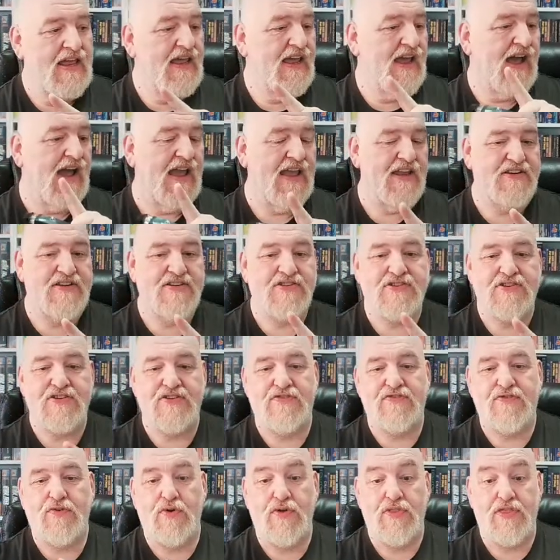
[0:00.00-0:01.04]
I
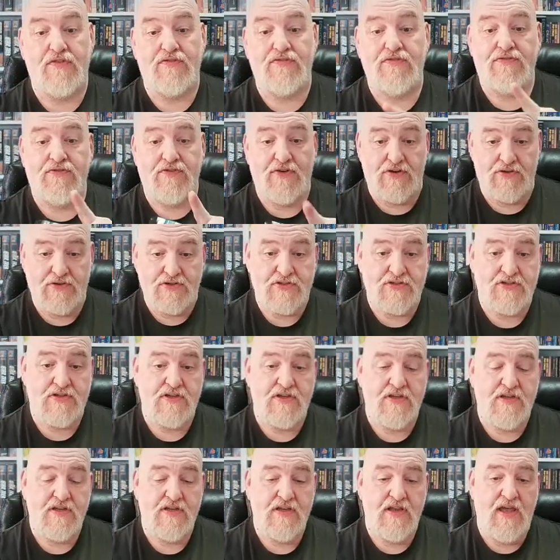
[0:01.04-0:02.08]
auditioned for the
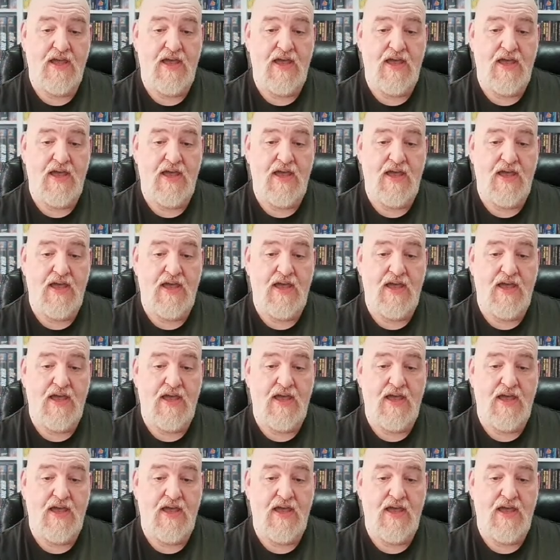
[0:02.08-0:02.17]
first